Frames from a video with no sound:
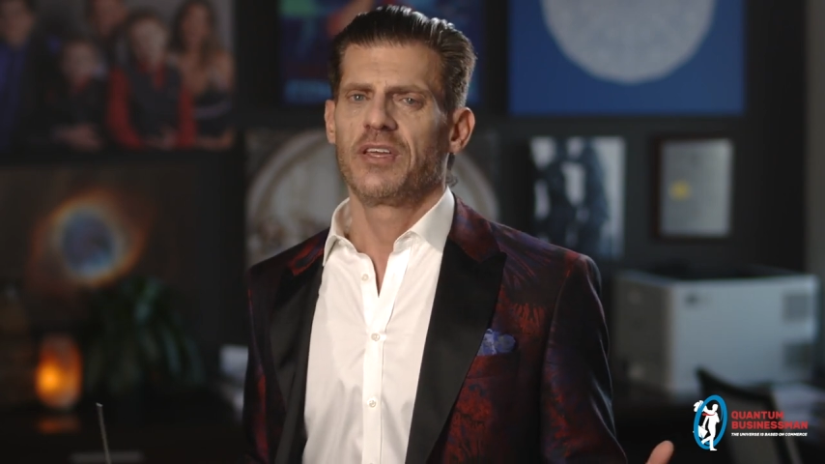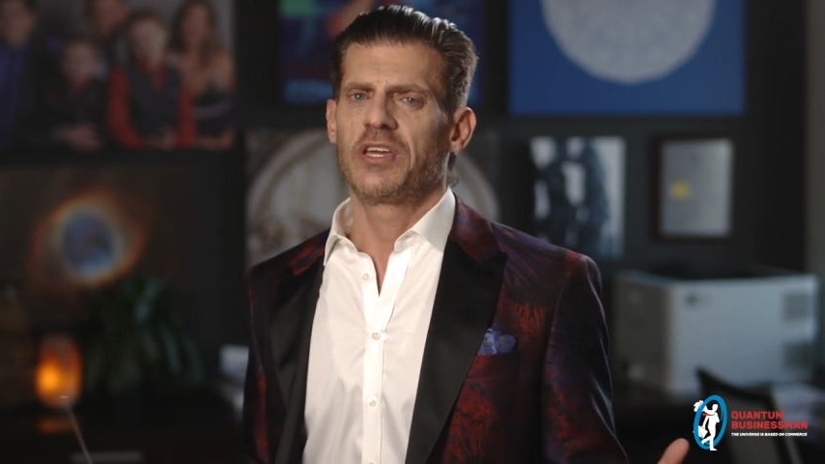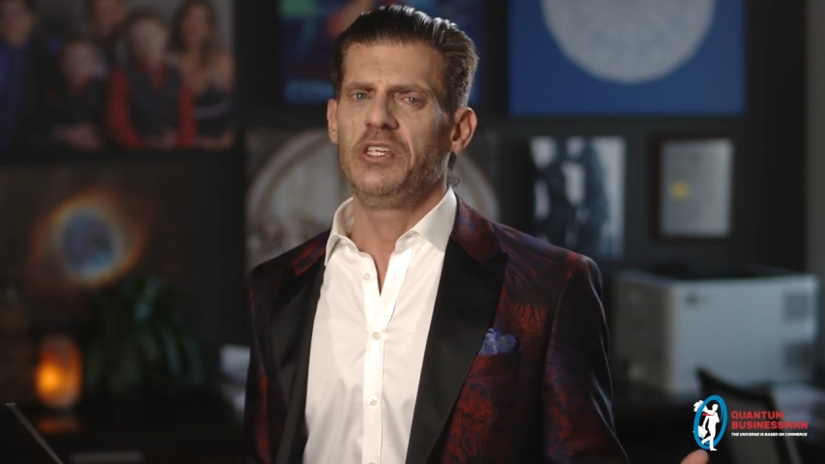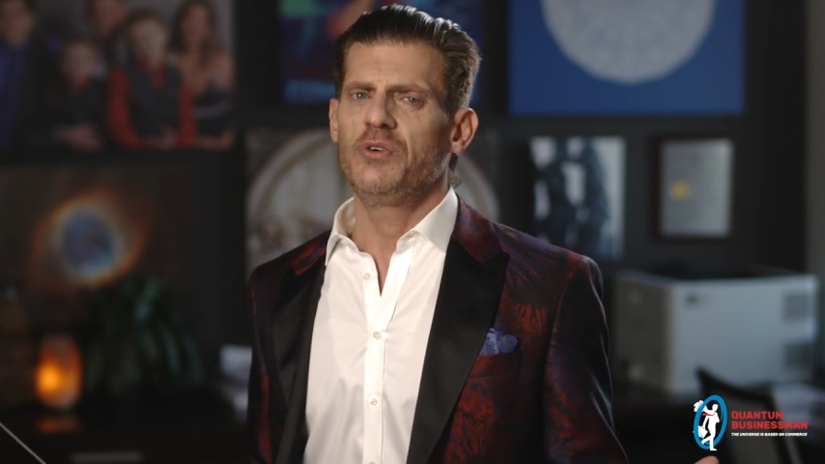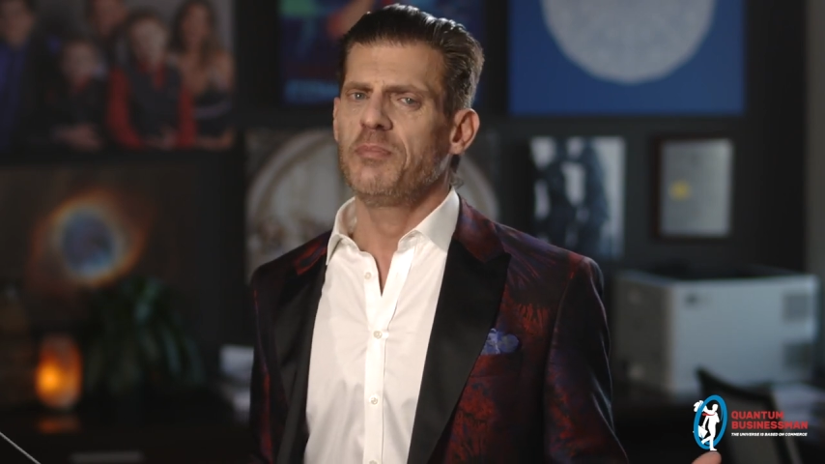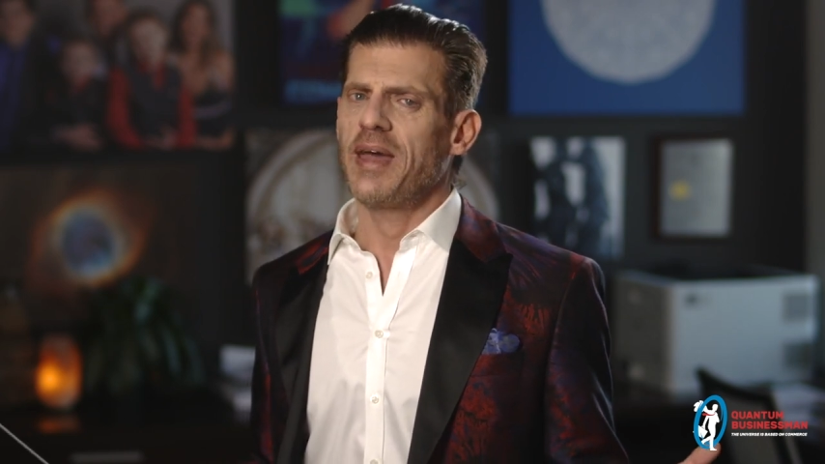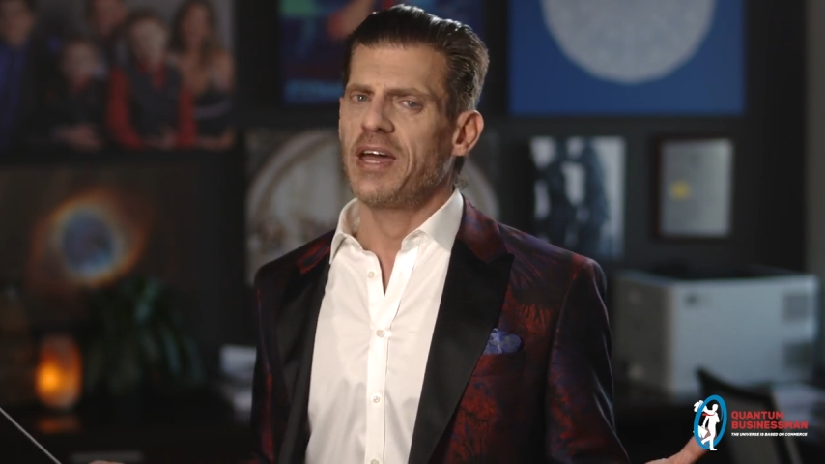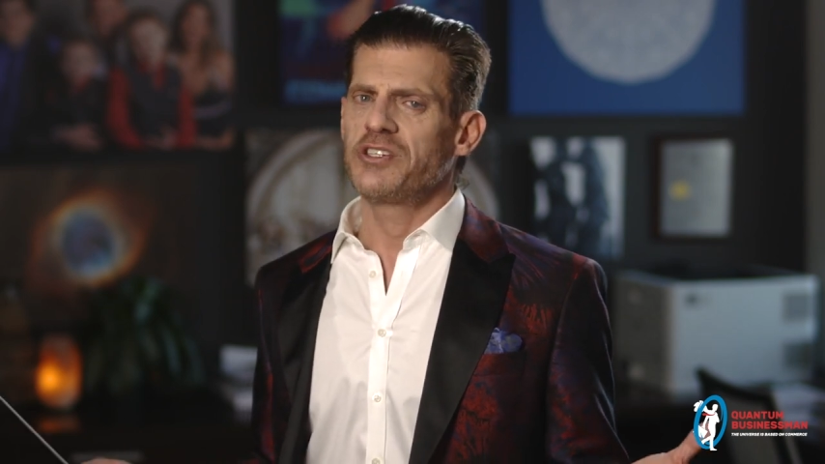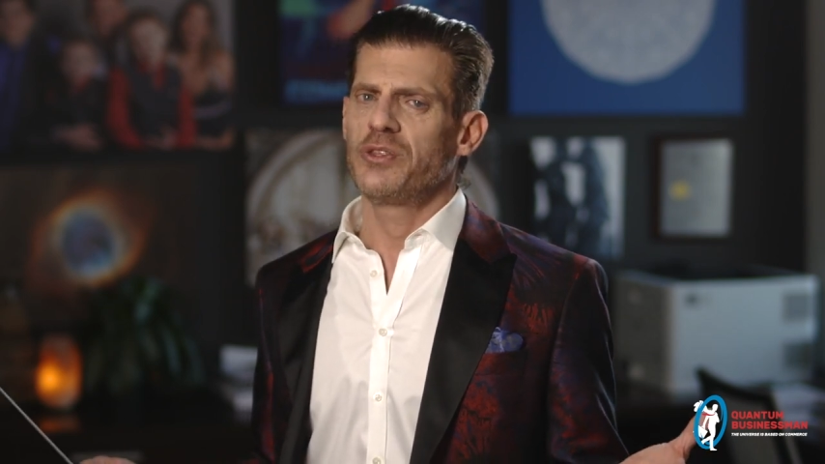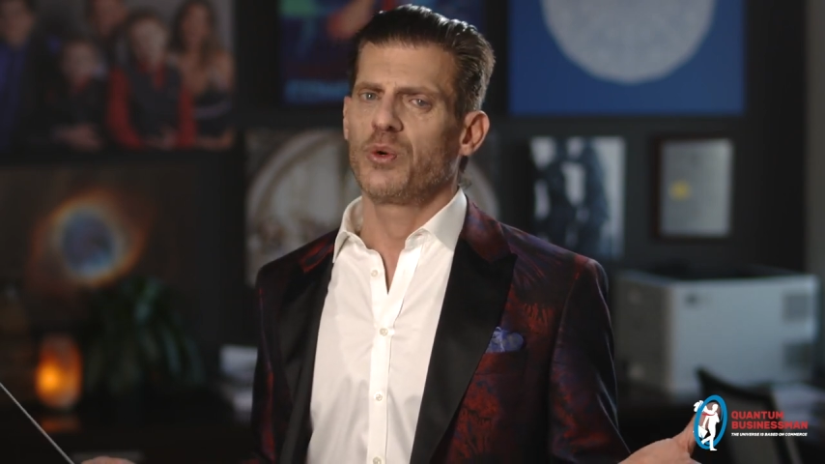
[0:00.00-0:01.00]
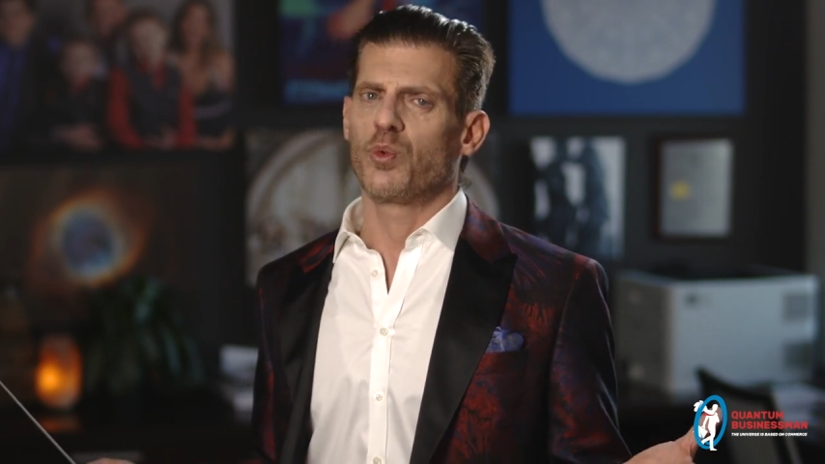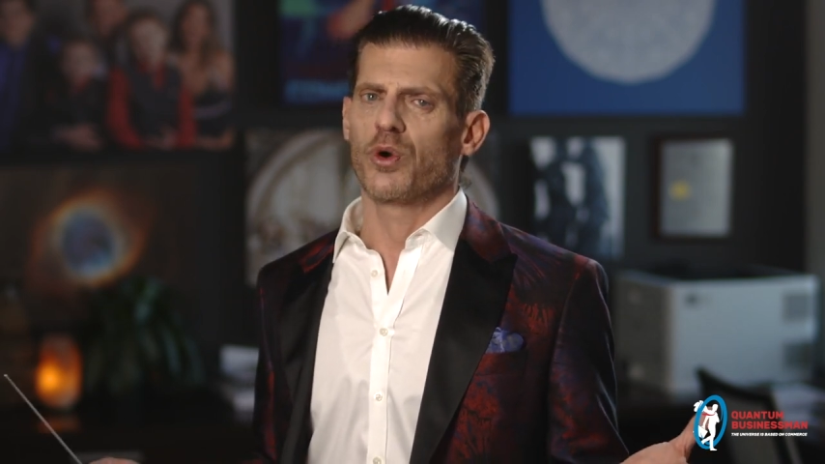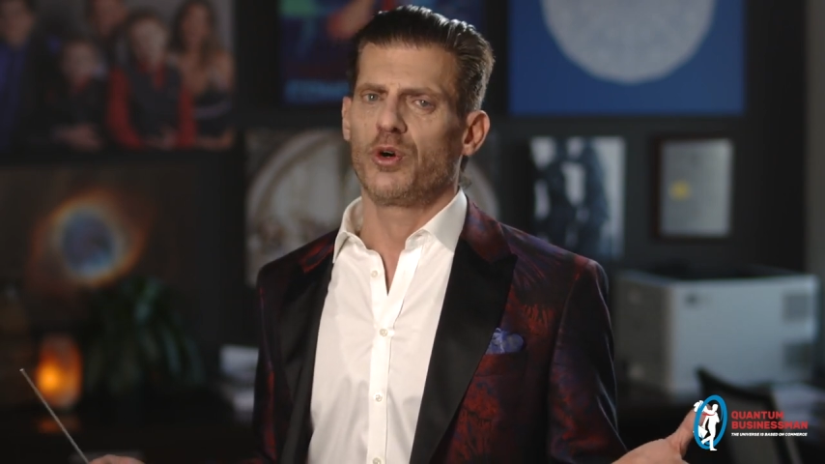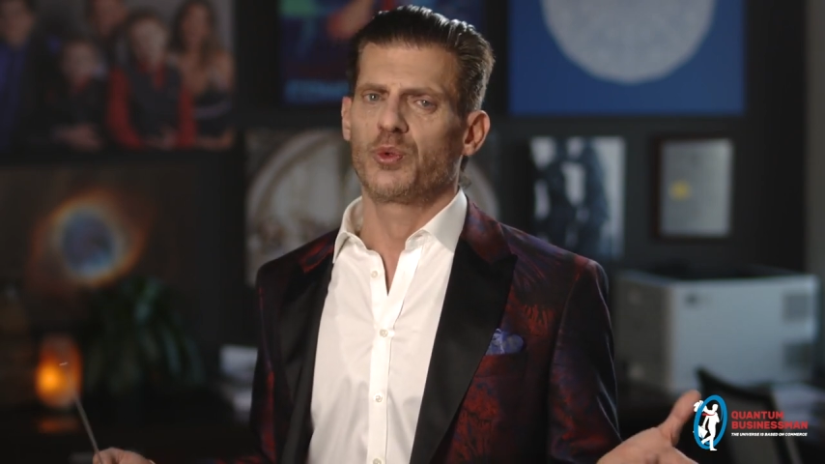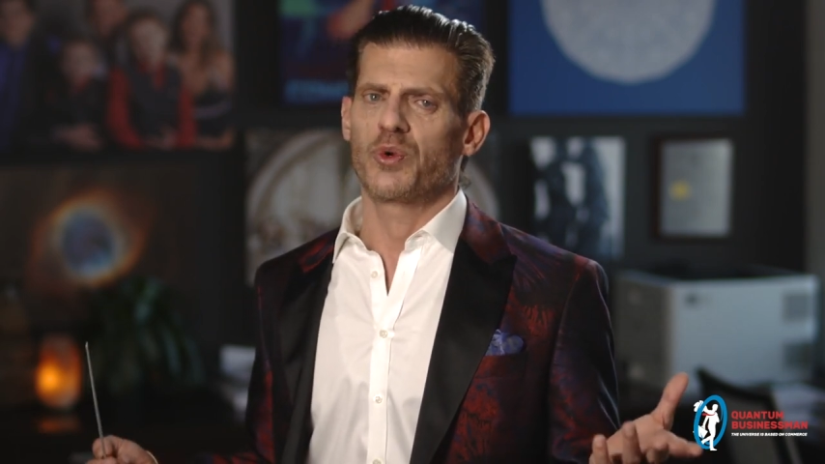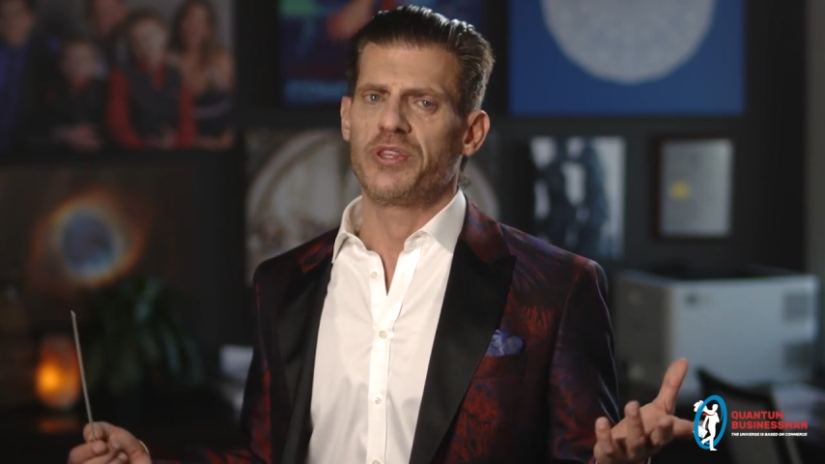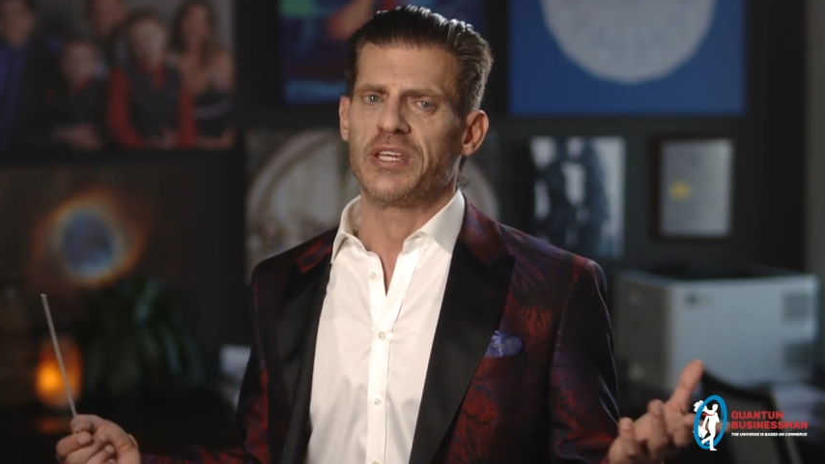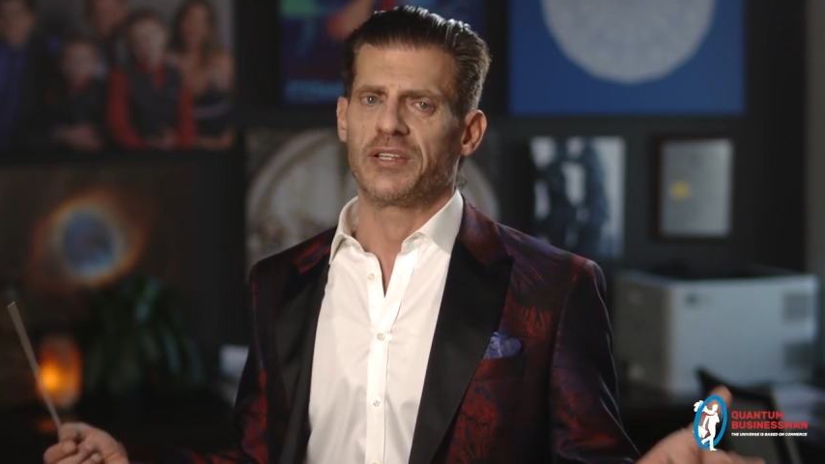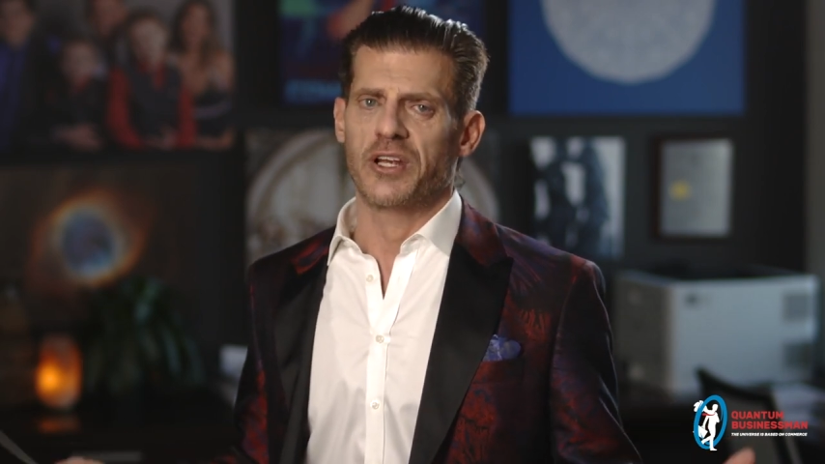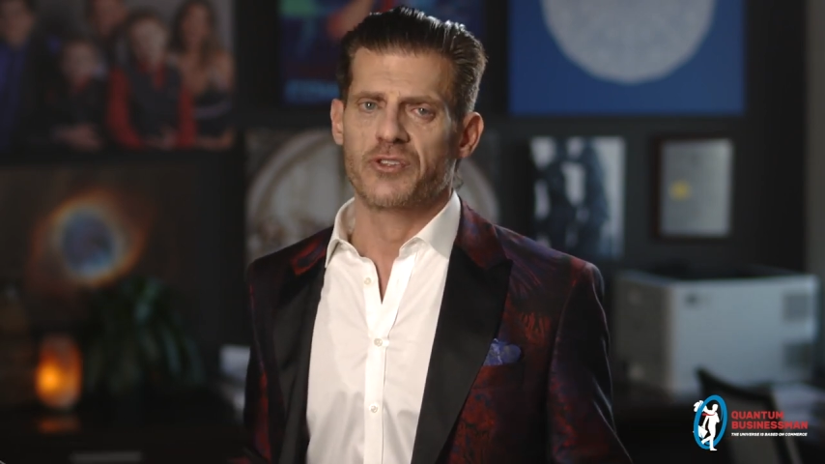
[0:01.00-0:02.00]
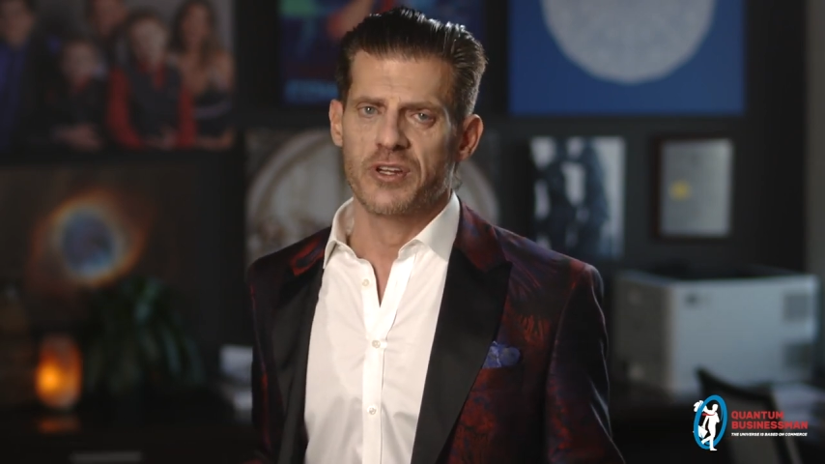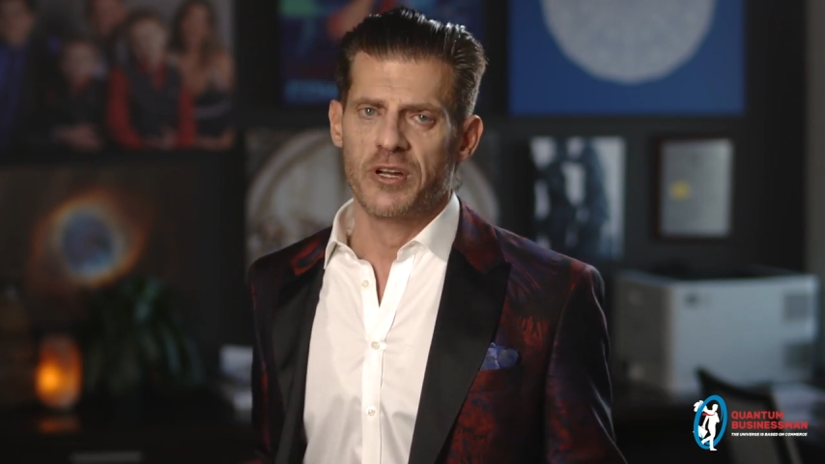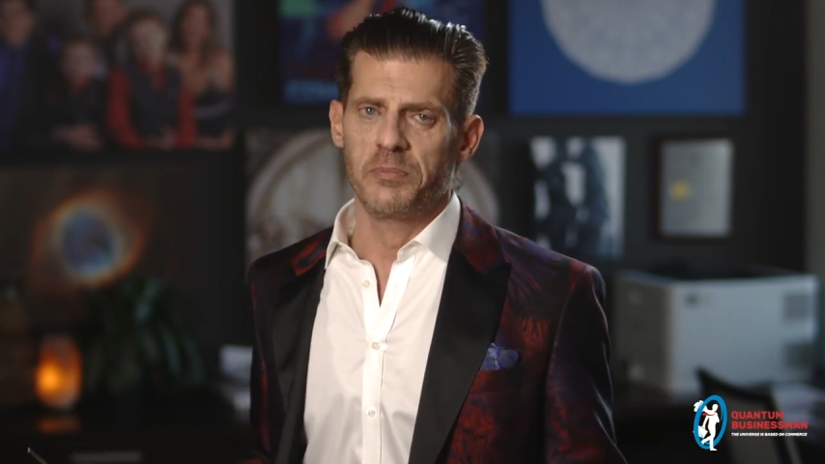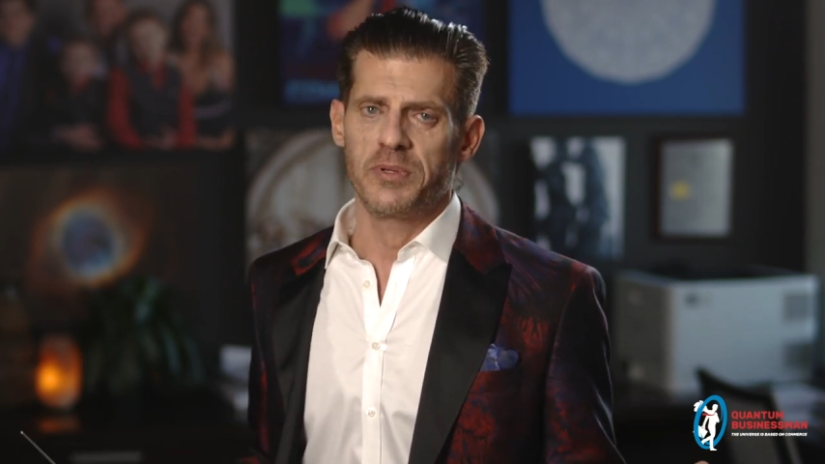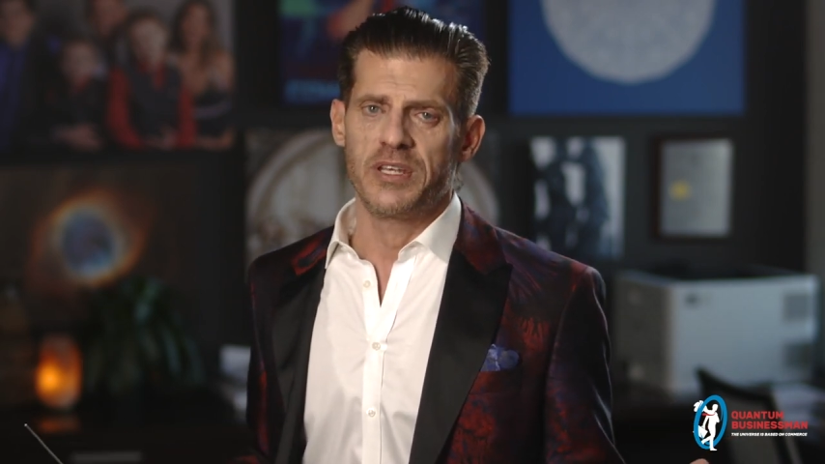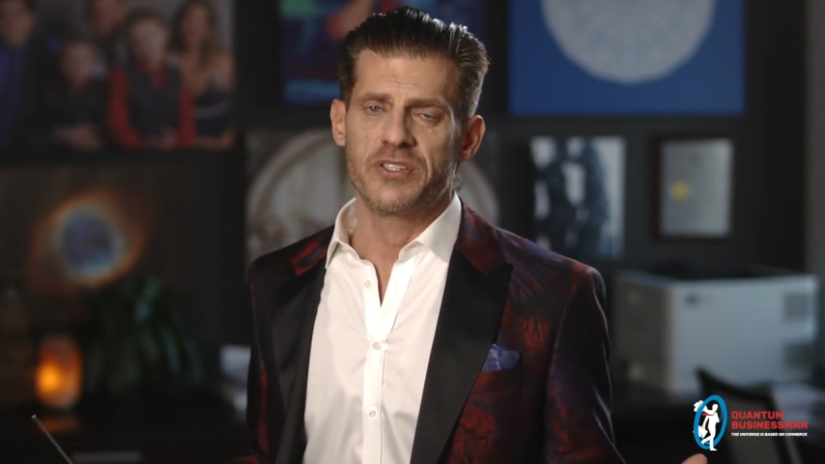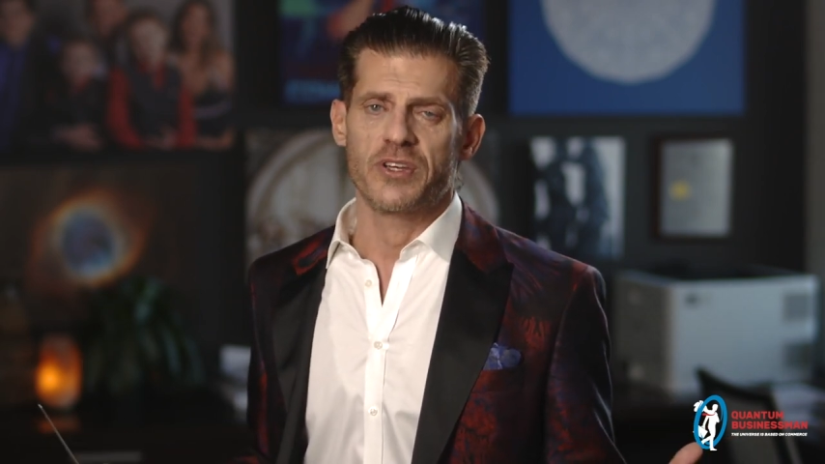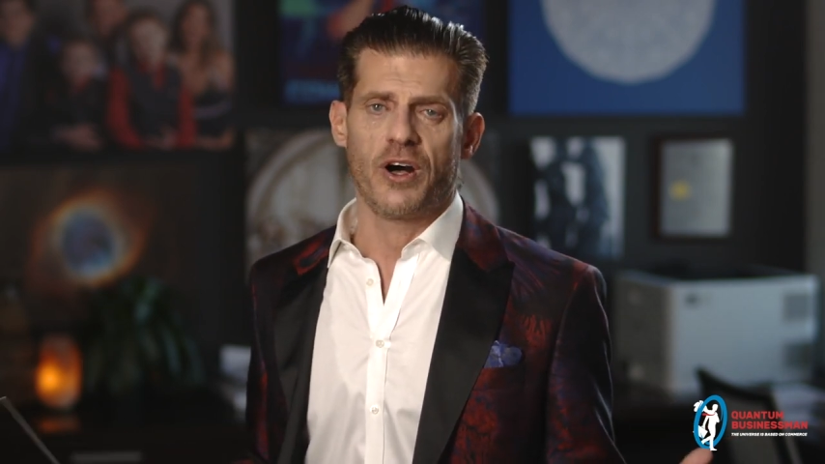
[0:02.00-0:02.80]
Can you imagine the world where the electric companies